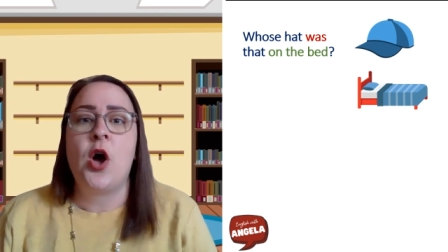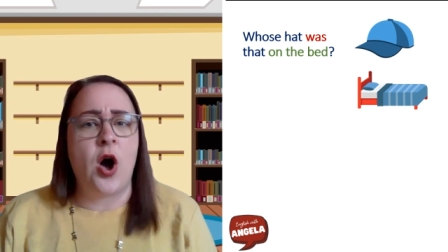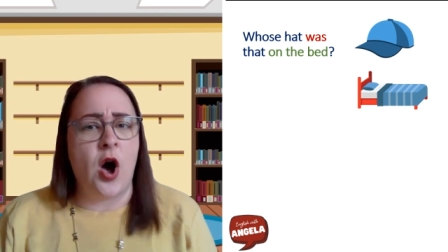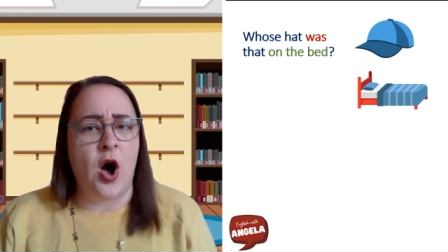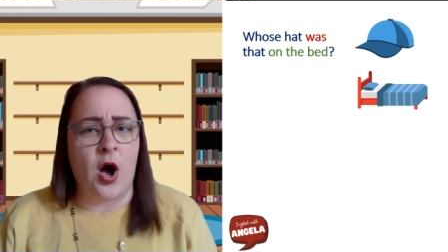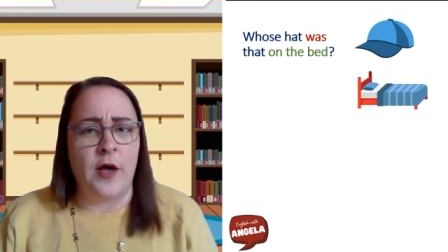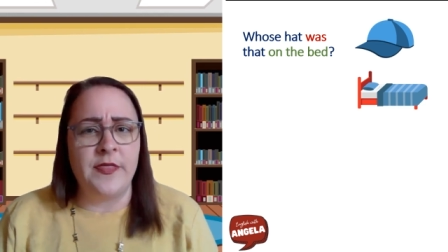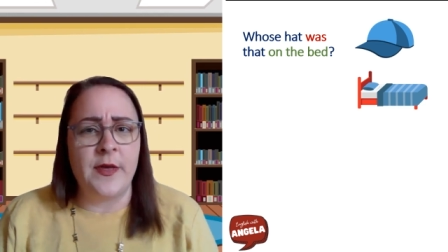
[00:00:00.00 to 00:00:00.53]

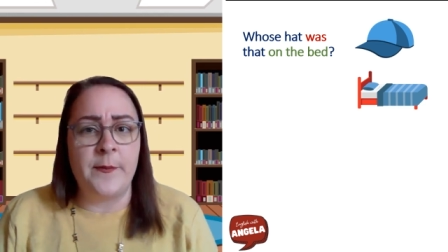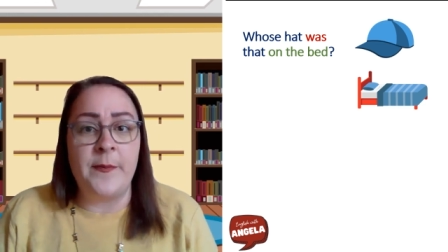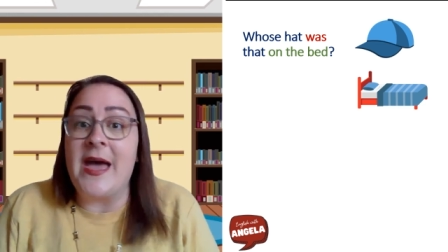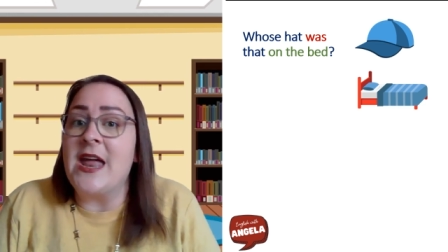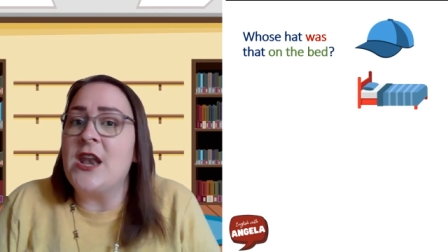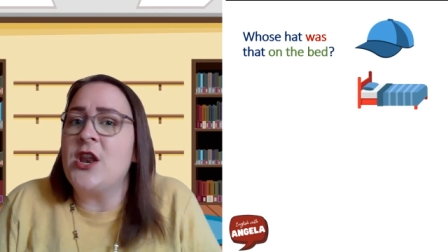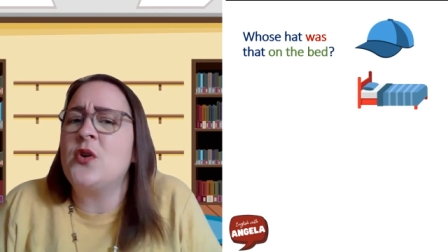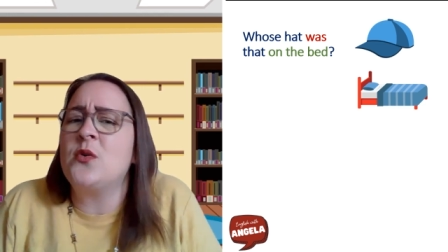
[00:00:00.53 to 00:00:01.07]
On the
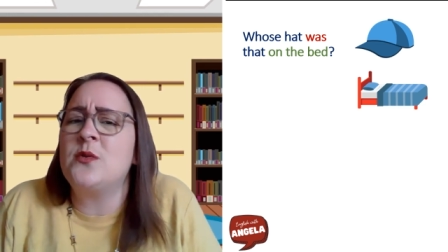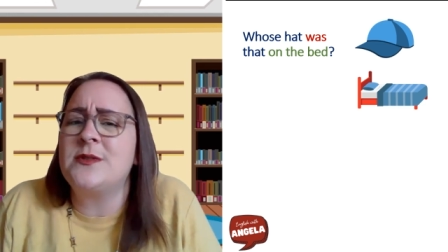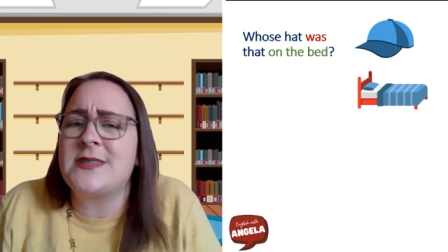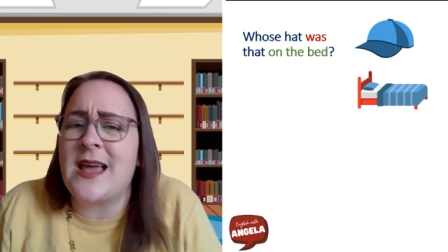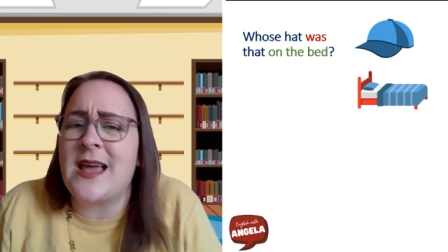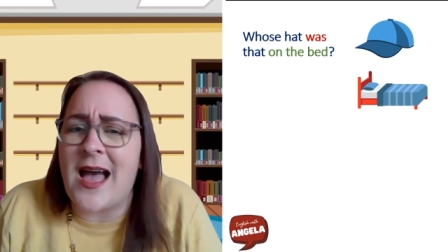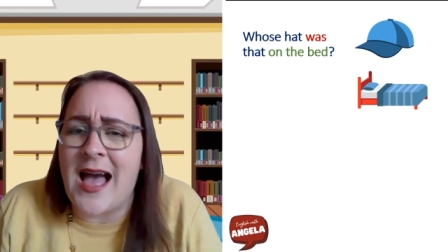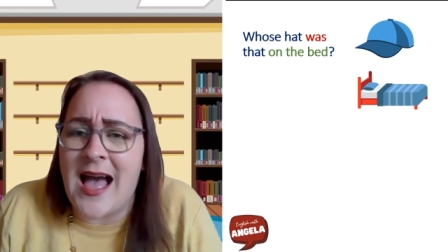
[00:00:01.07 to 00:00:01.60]
bed. Whose
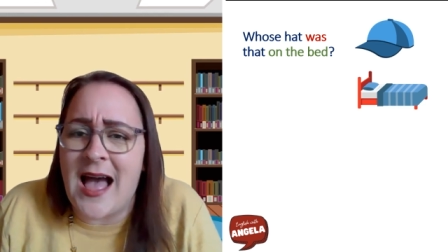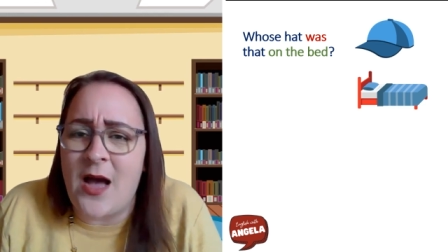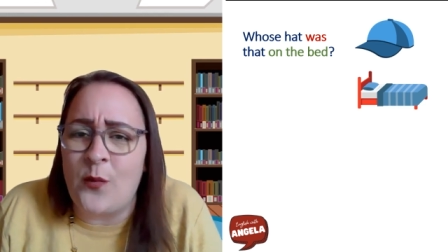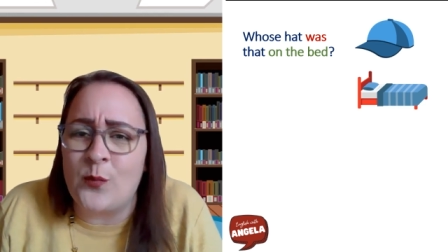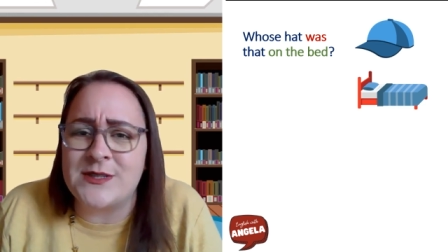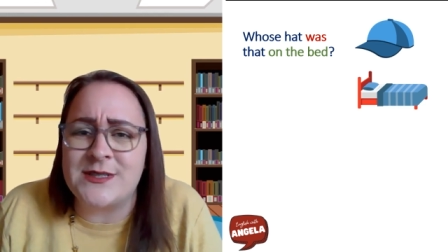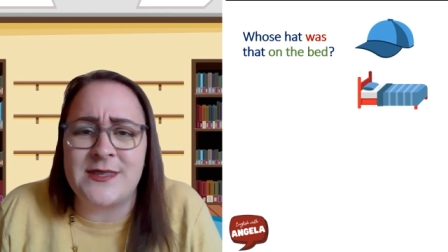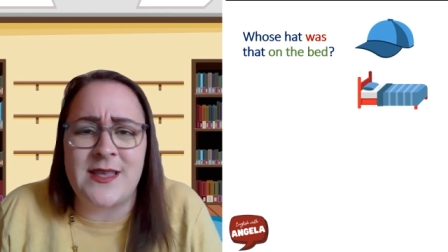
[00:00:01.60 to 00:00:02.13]
hat
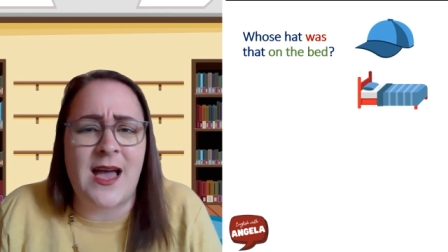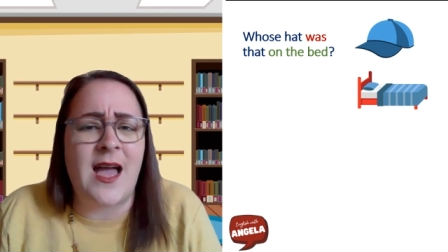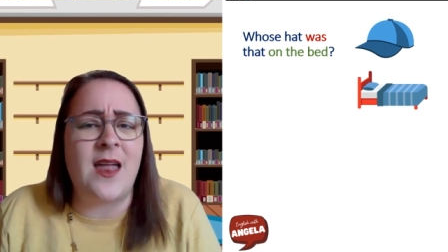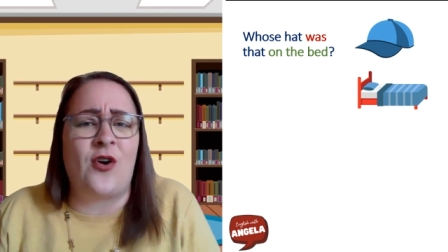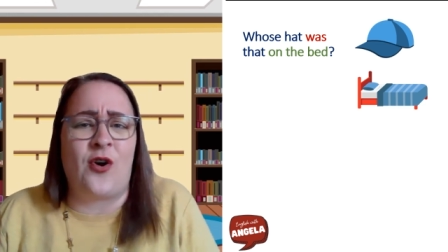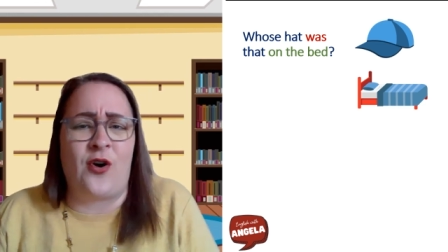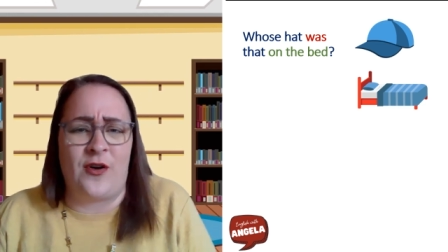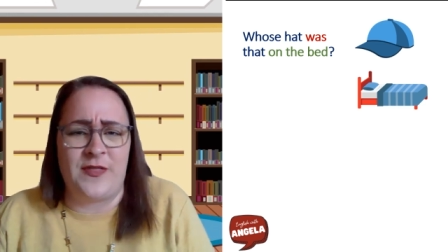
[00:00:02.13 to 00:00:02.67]
was that?
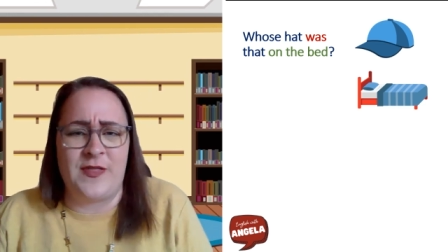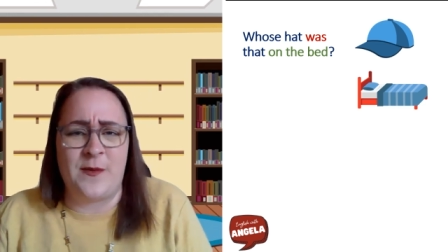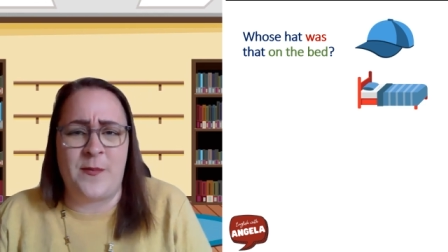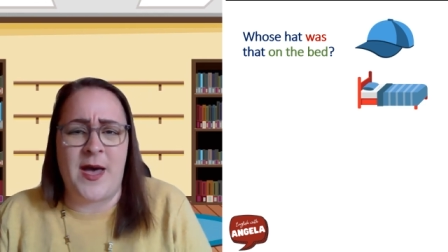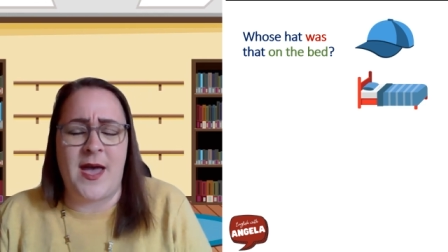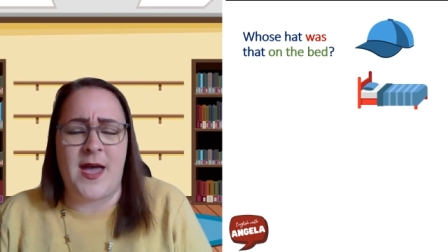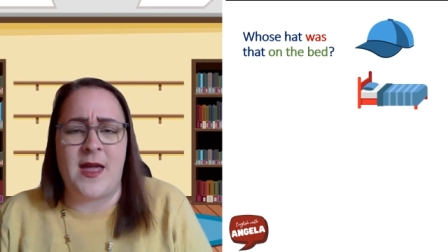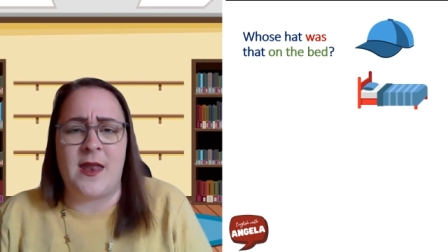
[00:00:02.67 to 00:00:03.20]
On the
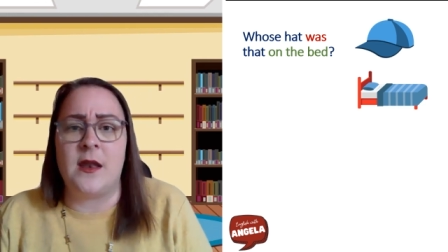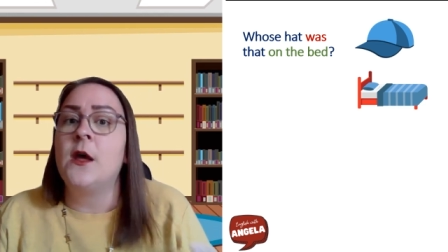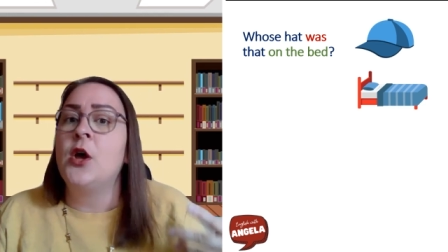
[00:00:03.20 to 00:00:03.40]
bed.